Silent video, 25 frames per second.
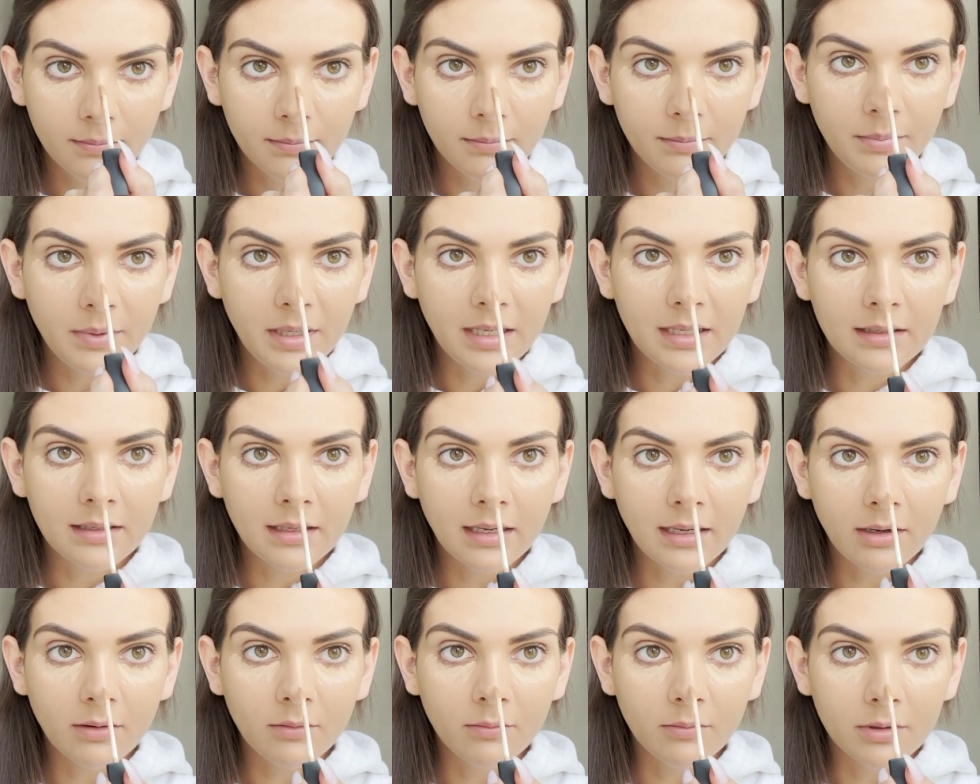being
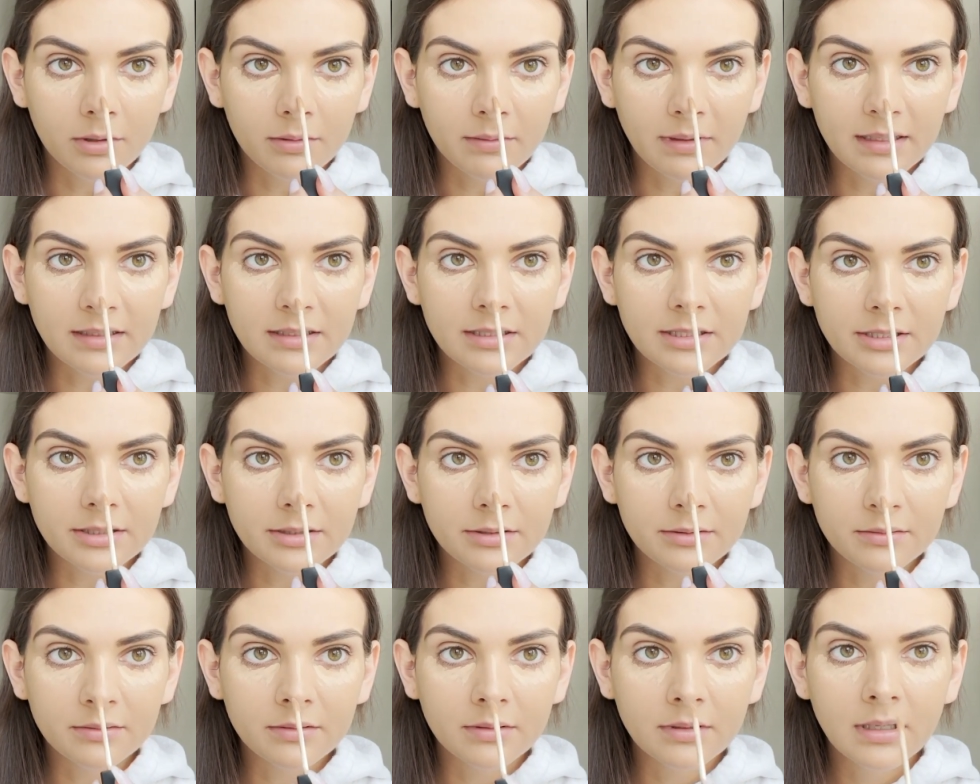like, what do I
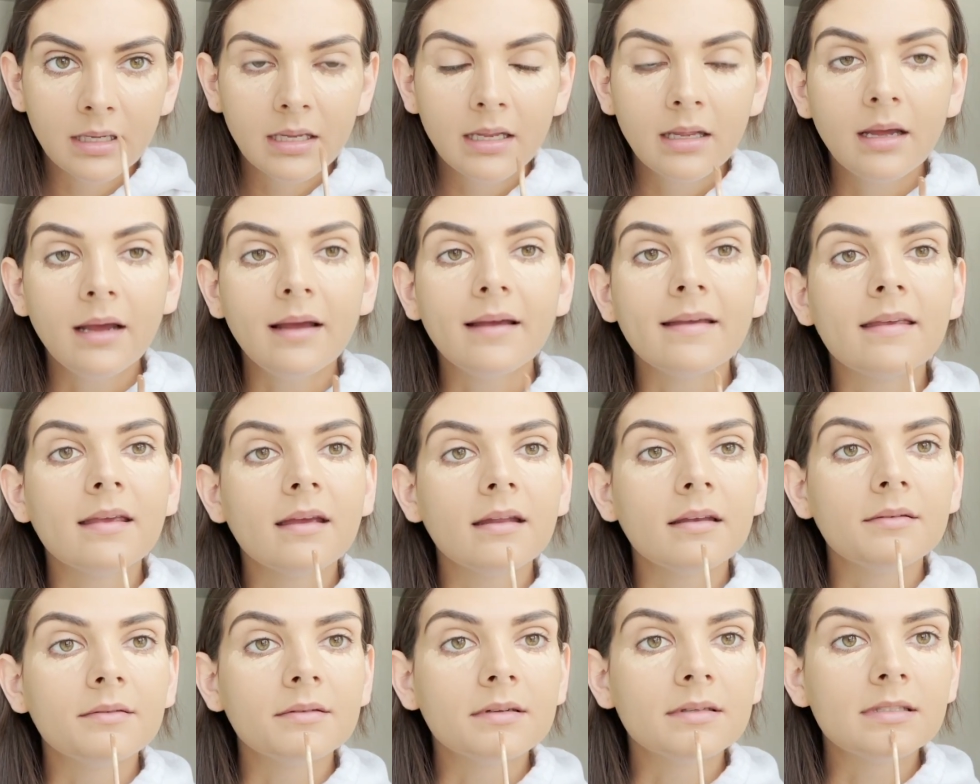do? I
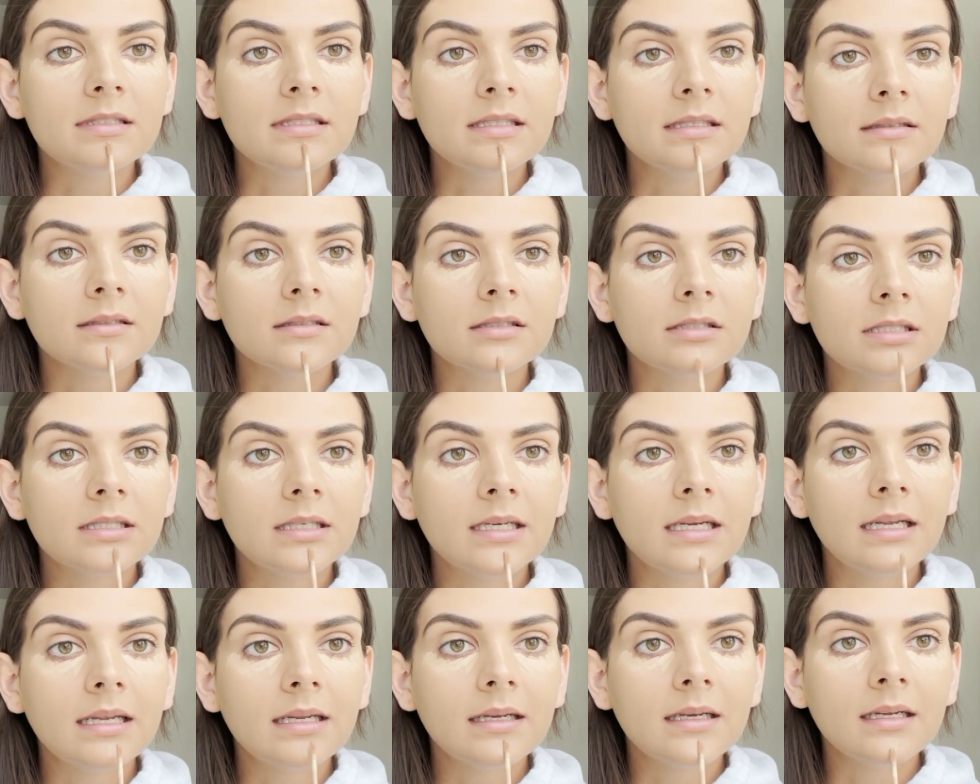can't even stand
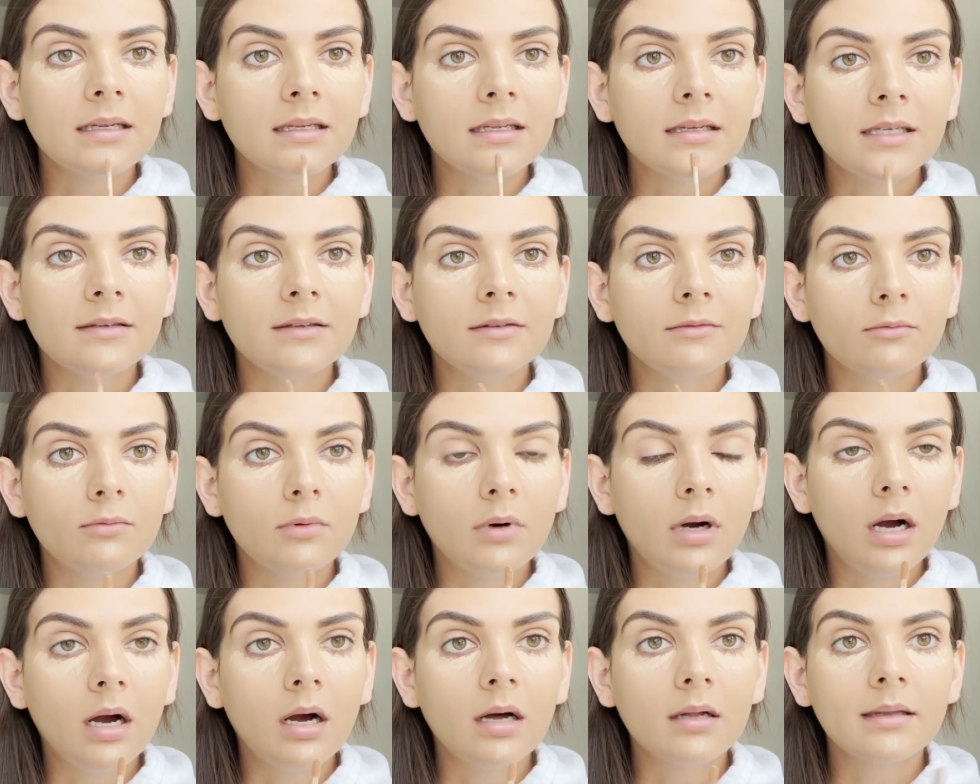straight. I can't even
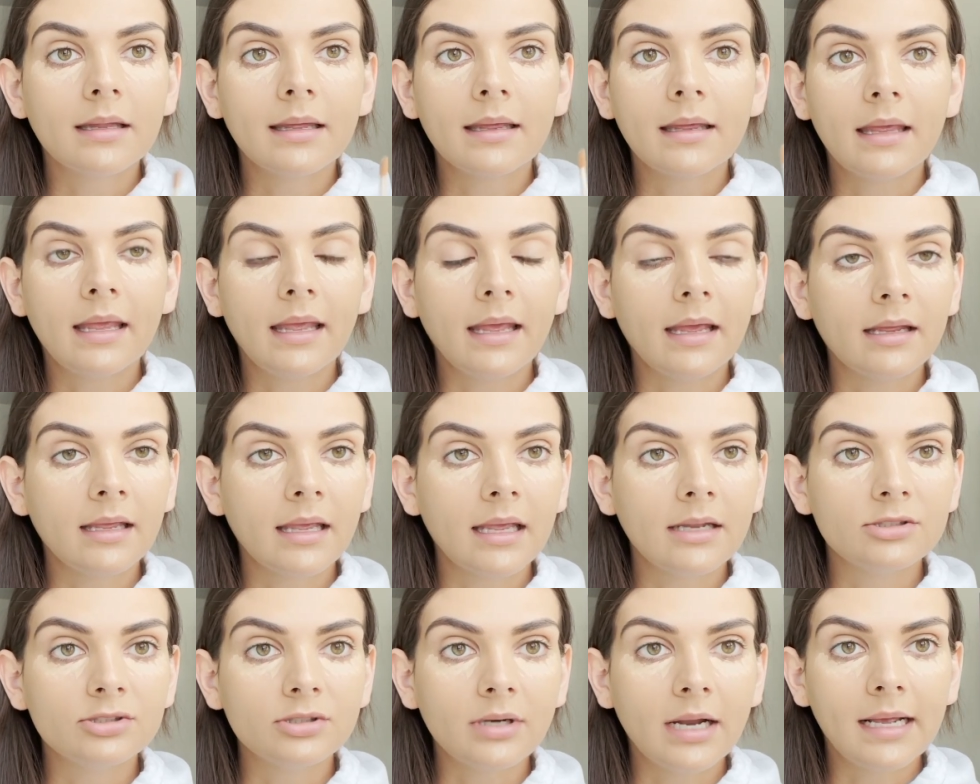walk. Like can't
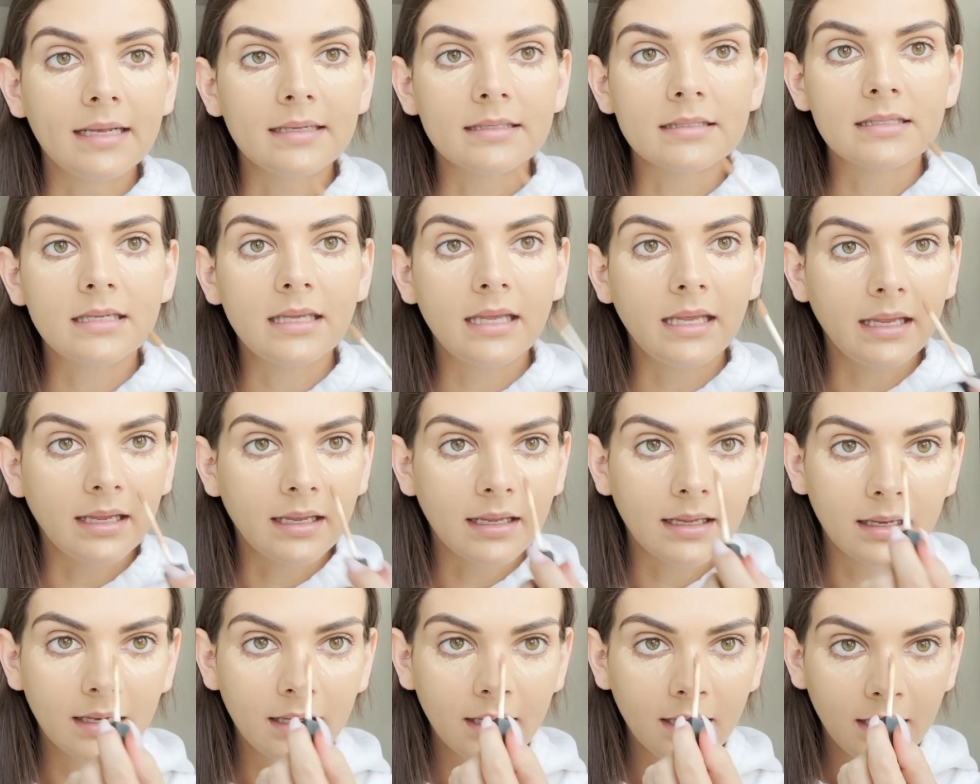get dressed.
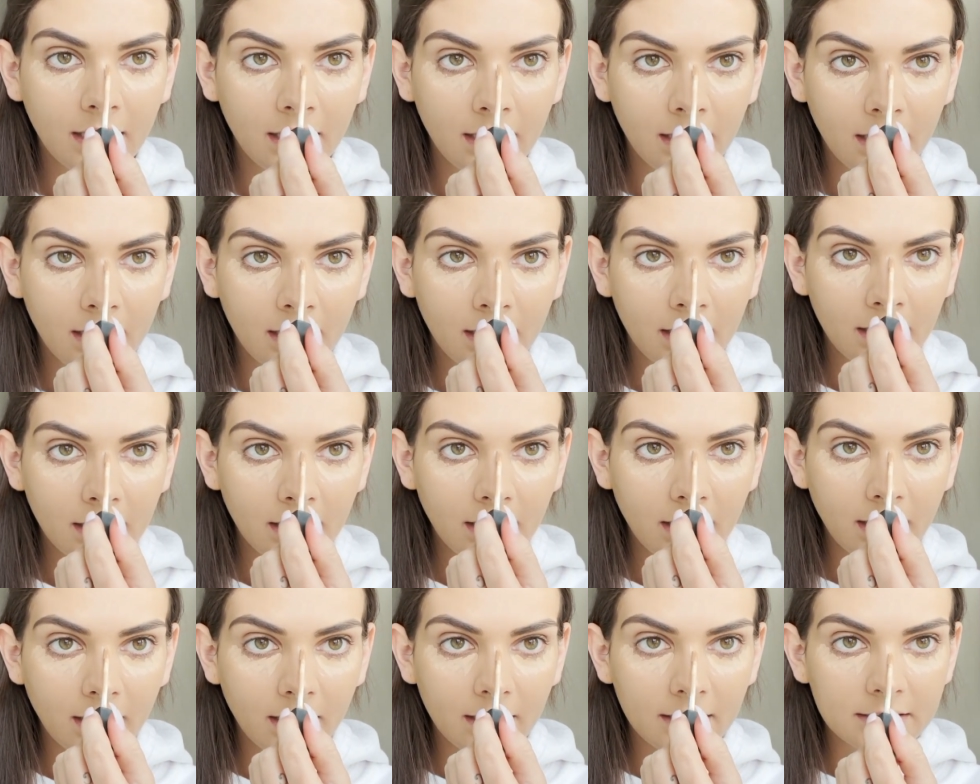Can't
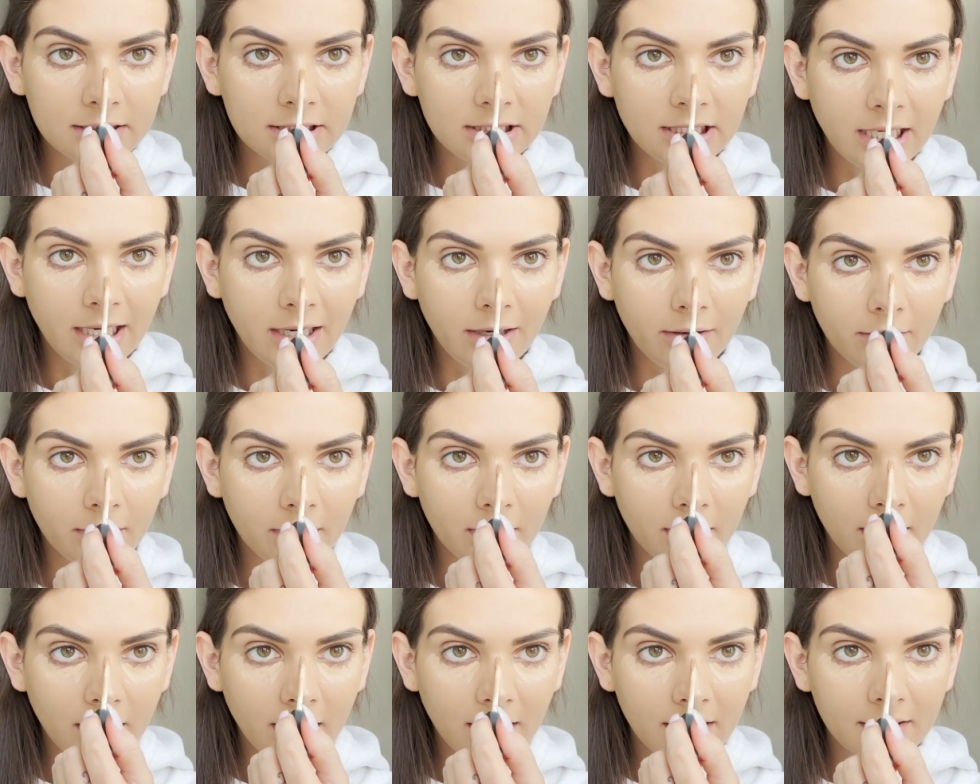shower,
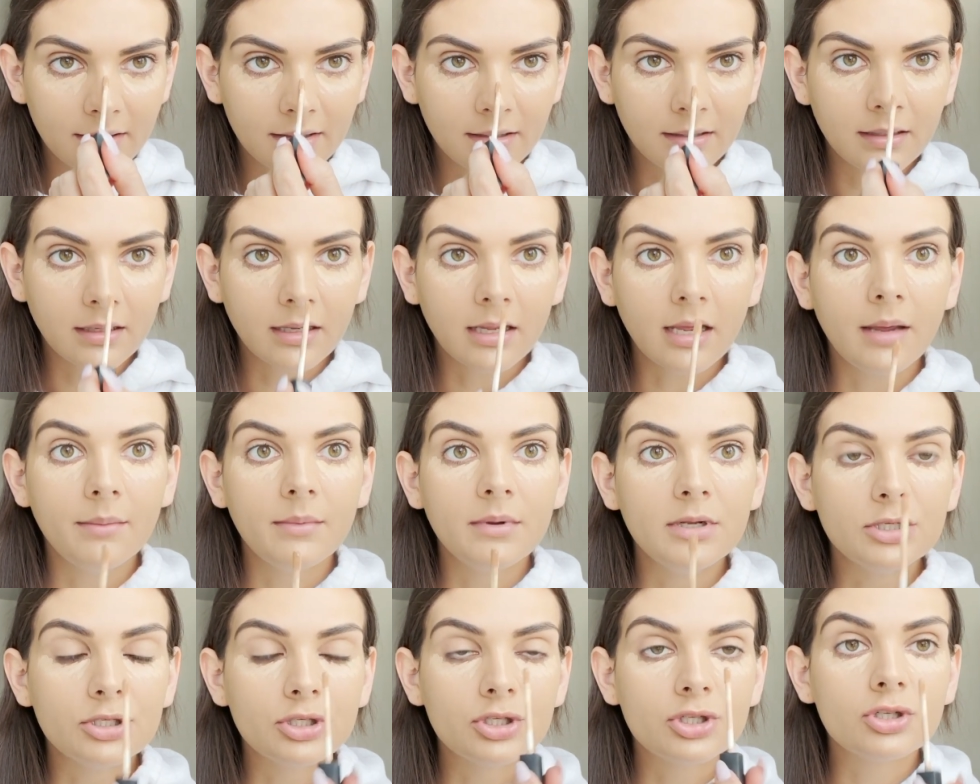nothing. Like I'm
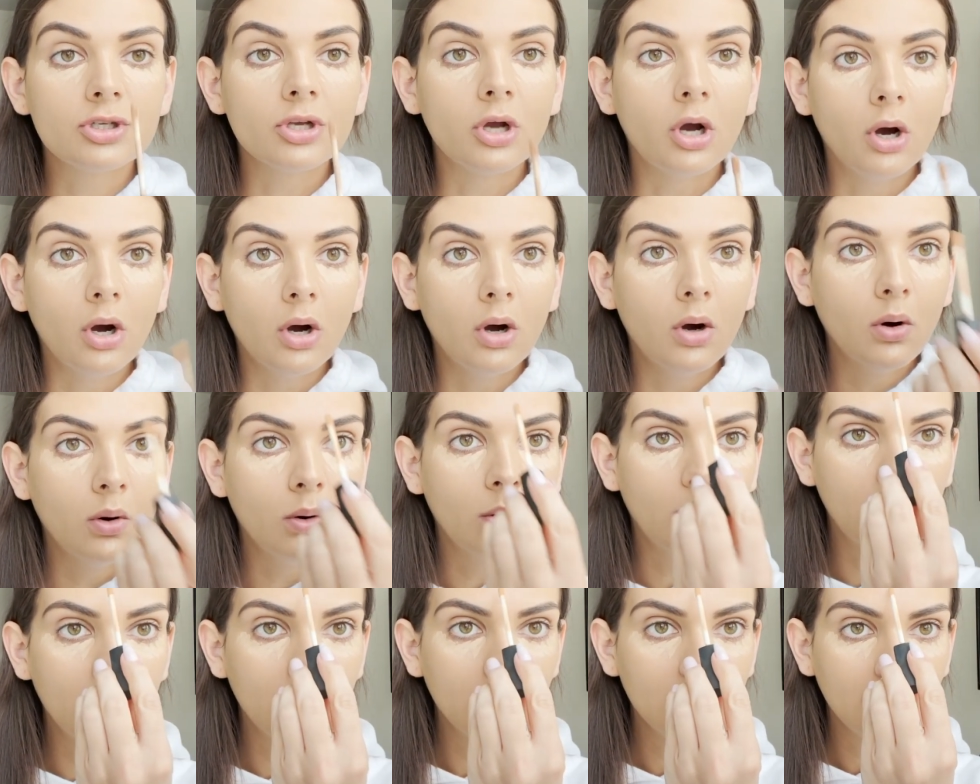in
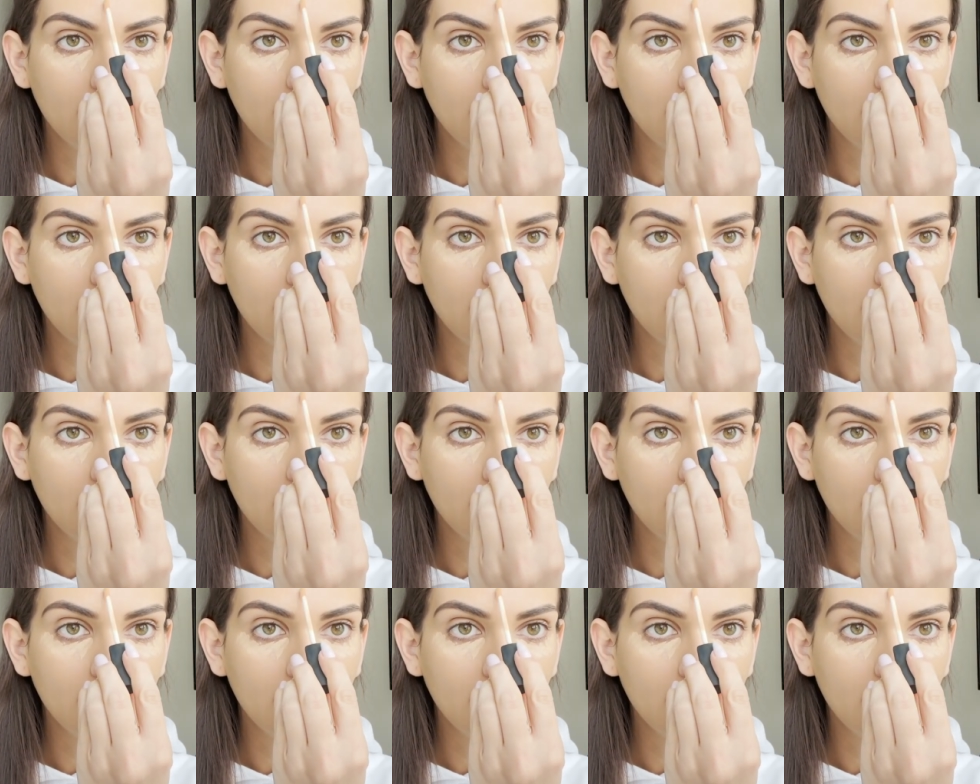so